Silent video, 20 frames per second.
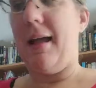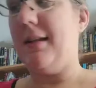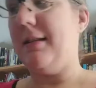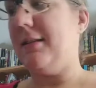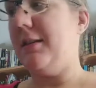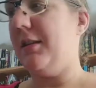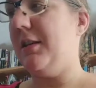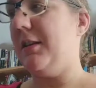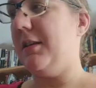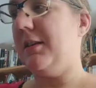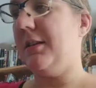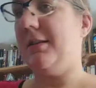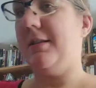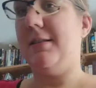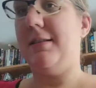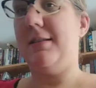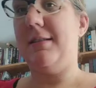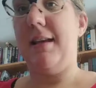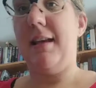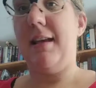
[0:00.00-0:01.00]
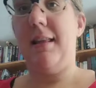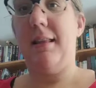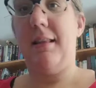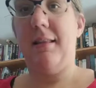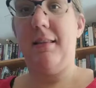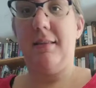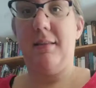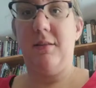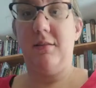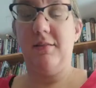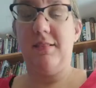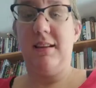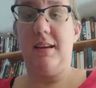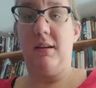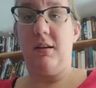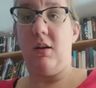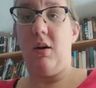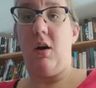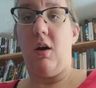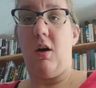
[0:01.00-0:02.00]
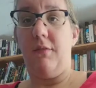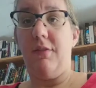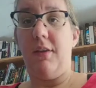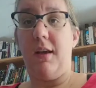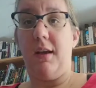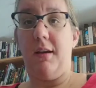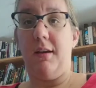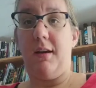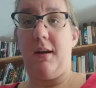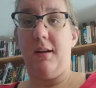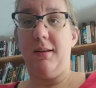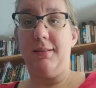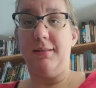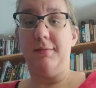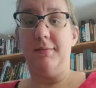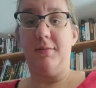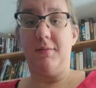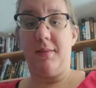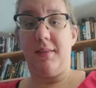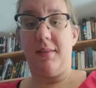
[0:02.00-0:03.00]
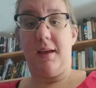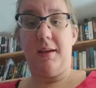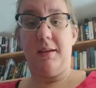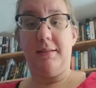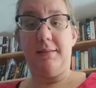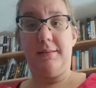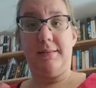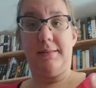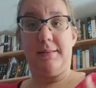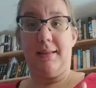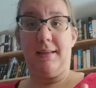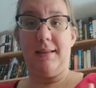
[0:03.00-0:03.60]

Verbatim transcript: and you can see you'll see a lot of the items with those